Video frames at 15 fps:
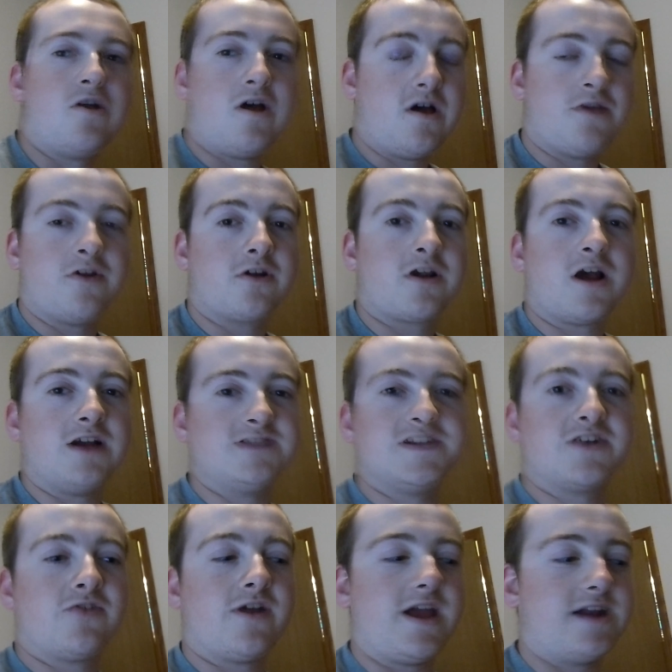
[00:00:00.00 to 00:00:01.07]
other
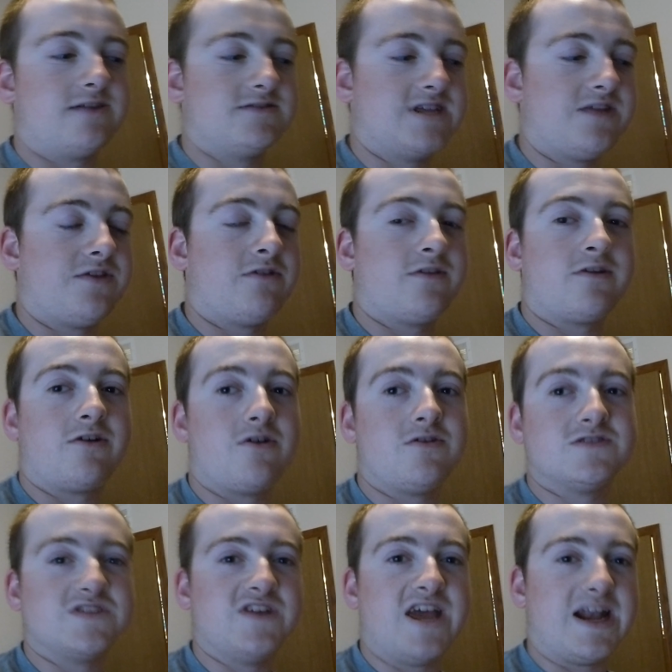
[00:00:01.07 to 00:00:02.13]
content creators out there that are
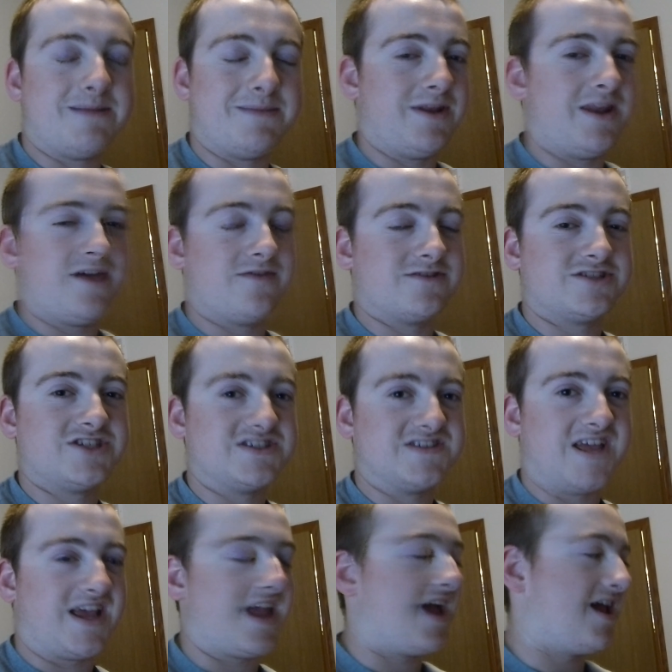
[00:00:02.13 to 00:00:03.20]
also animal lovers just
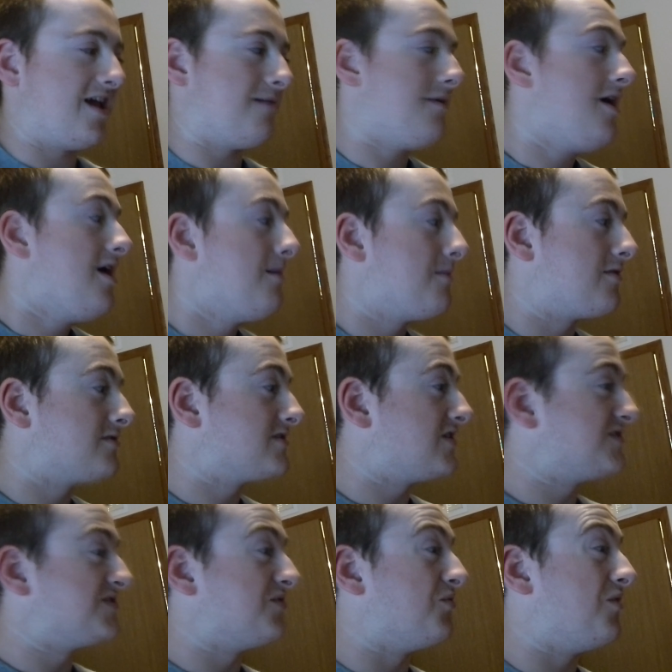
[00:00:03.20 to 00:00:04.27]
like I am. But there's
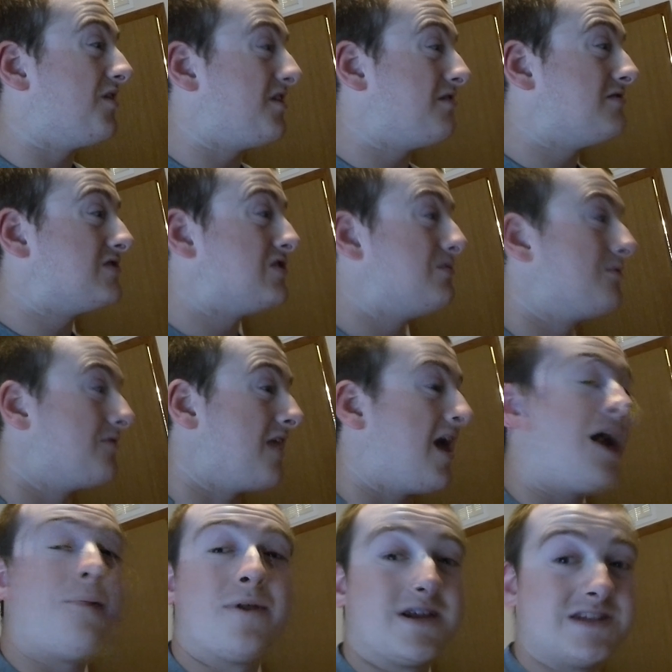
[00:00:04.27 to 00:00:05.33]
also one YouTuber that
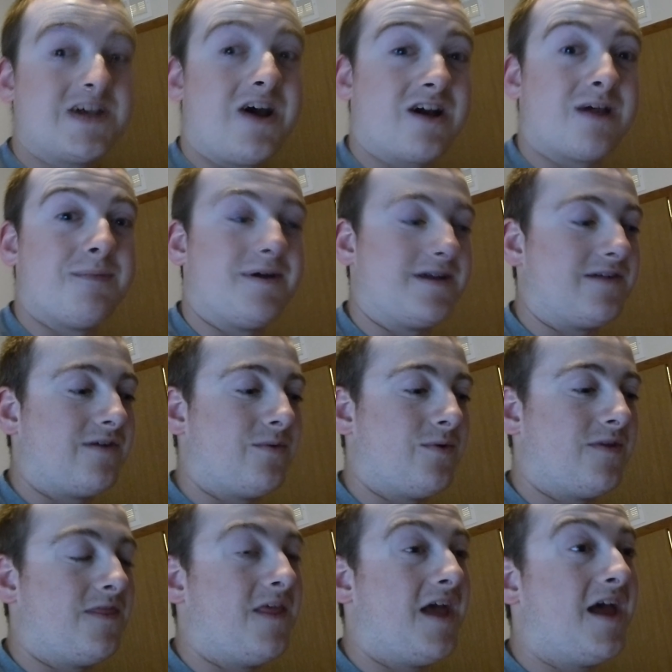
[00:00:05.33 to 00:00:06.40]
I want to talk about,
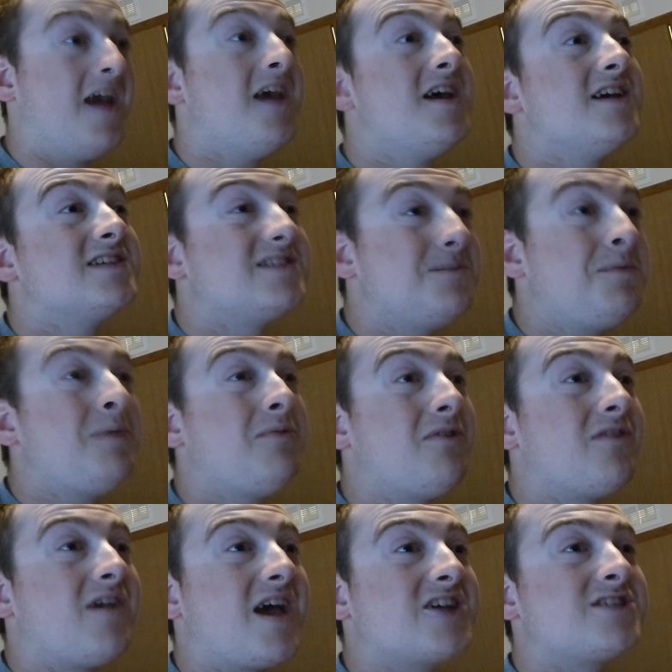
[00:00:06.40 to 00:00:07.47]
everyone, that some people
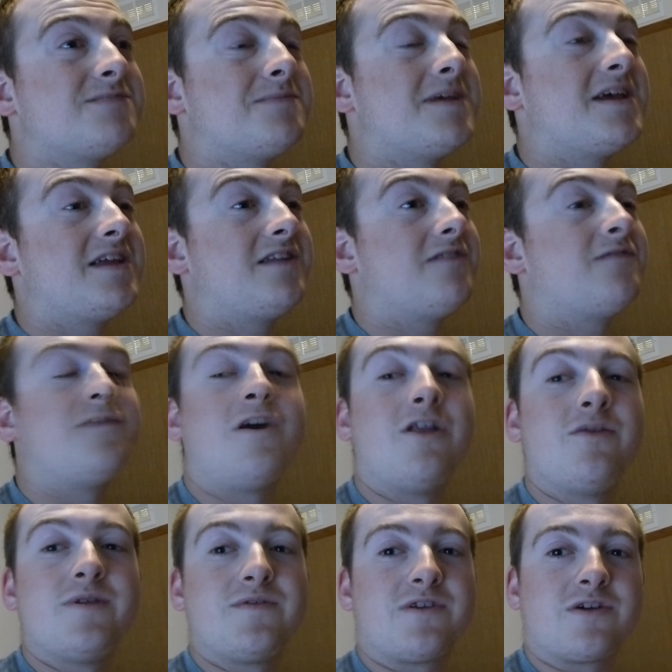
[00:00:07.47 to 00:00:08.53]
have actually been
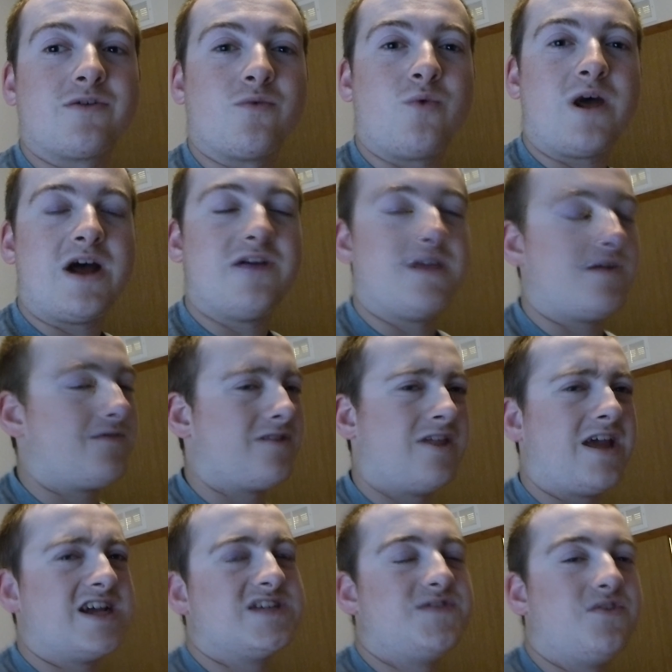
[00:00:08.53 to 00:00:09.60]
following for a while now, for the
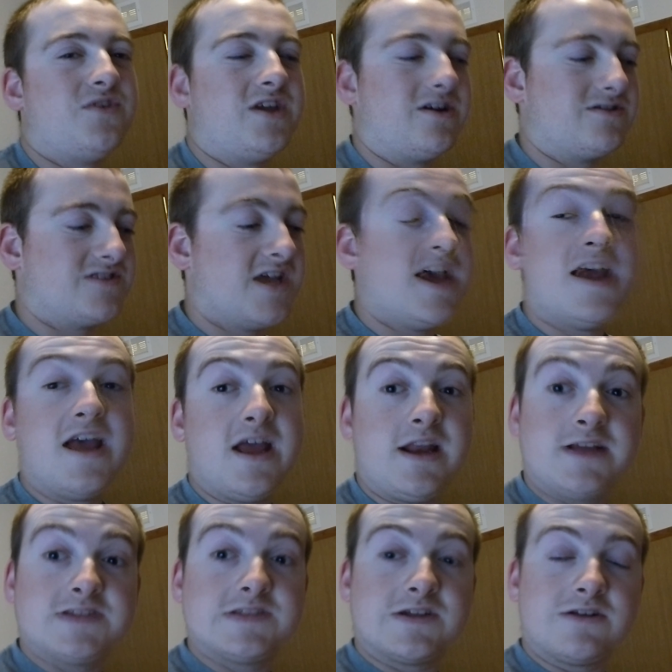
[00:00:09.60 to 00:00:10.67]
last few years. And
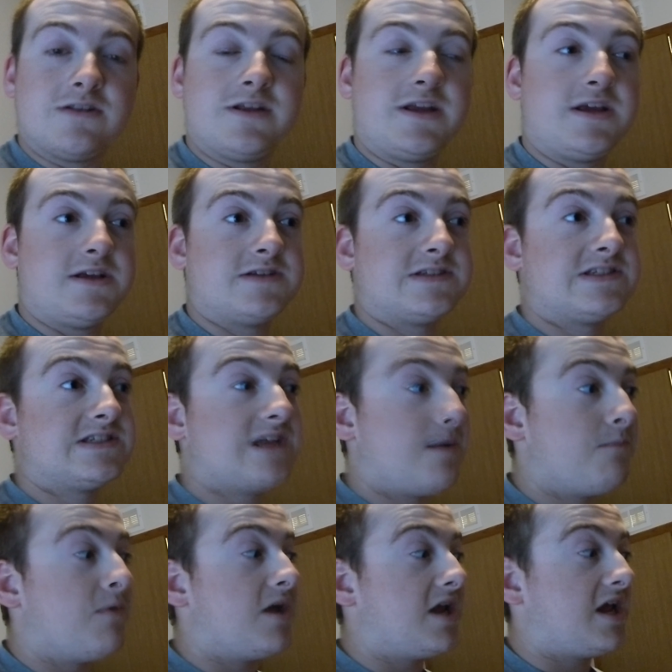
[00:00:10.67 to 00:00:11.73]
he's certainly
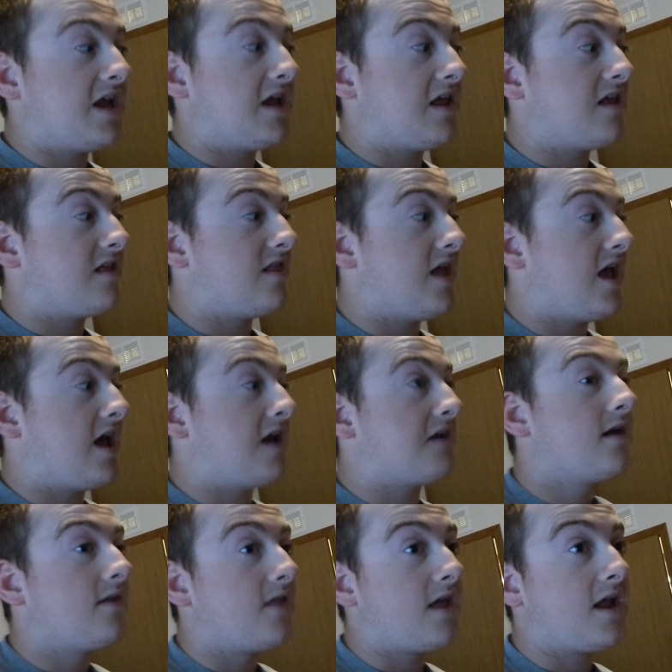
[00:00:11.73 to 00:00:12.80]
somebody that
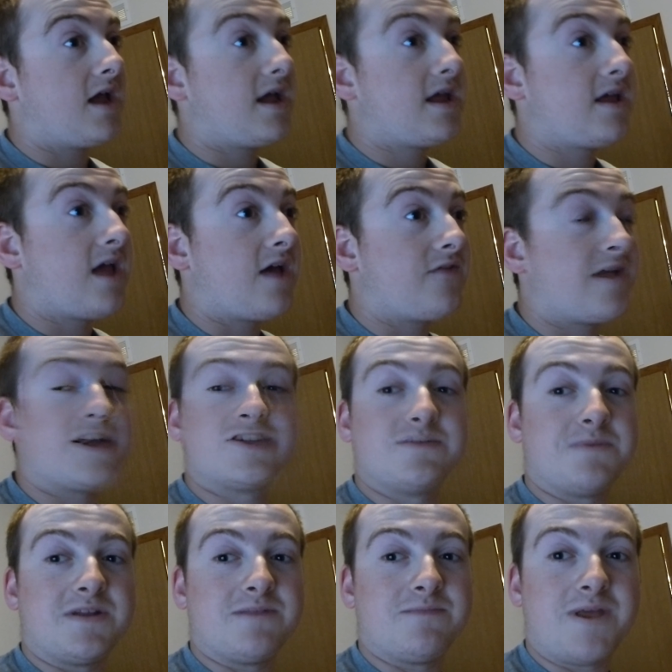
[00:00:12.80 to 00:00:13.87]
I have actually
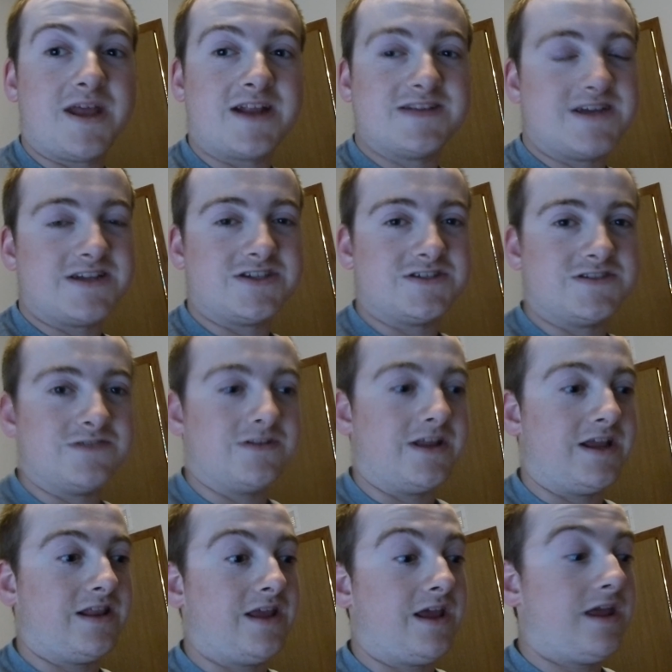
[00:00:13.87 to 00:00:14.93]
been paying attention to
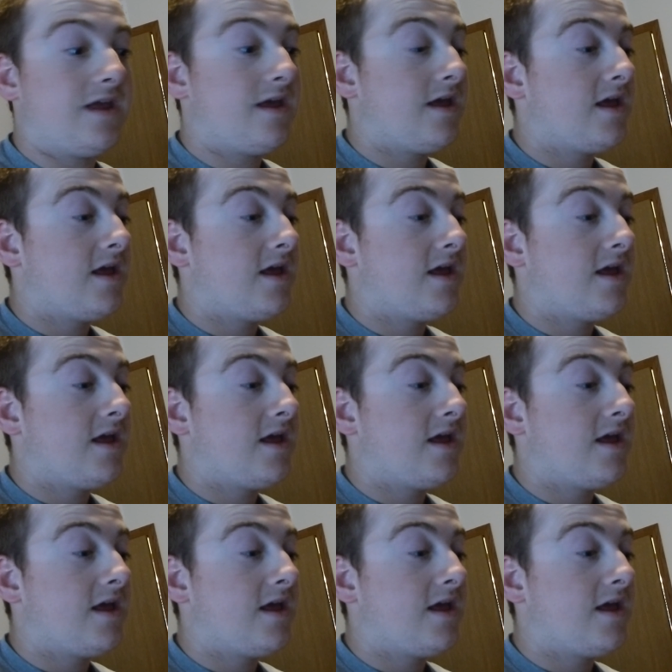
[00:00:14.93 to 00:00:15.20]
lately.